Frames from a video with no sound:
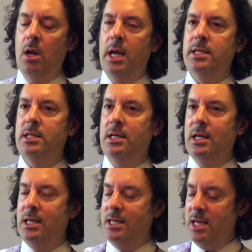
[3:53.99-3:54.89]
is it an
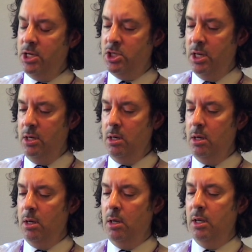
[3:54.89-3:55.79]
addiction
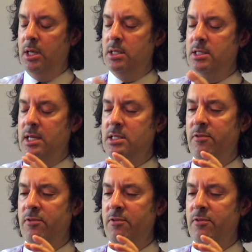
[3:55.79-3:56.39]
in the sense